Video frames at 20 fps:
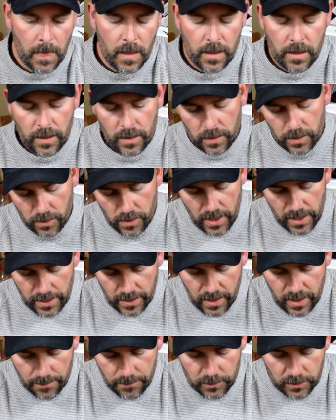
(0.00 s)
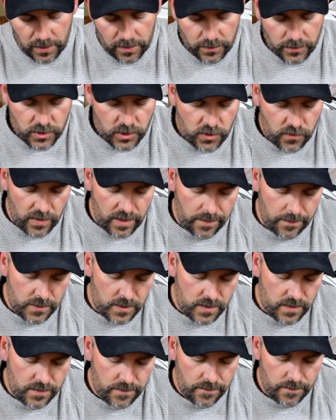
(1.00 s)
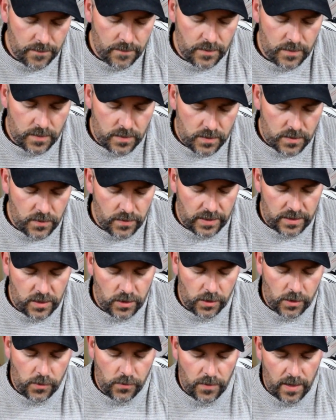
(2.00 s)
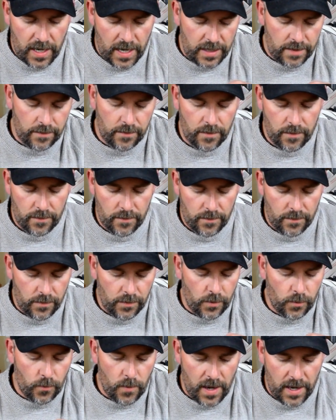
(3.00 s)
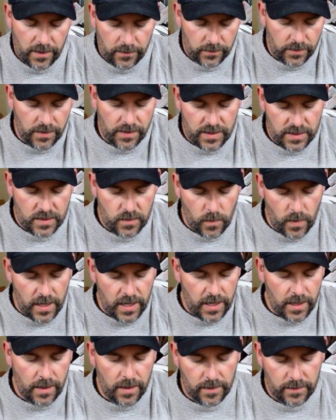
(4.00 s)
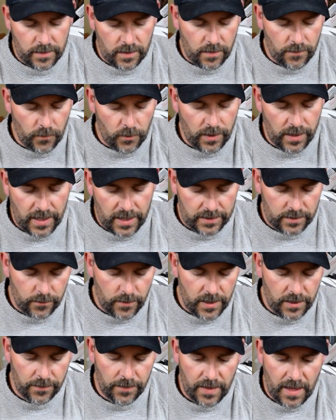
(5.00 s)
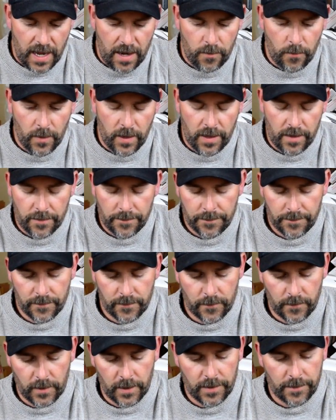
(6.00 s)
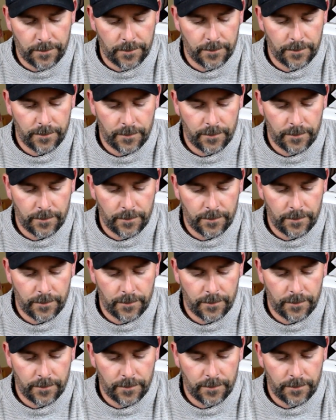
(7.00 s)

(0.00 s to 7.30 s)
And you cut a couple little strips so that you create the round this way, and then you've already got the round that way, right?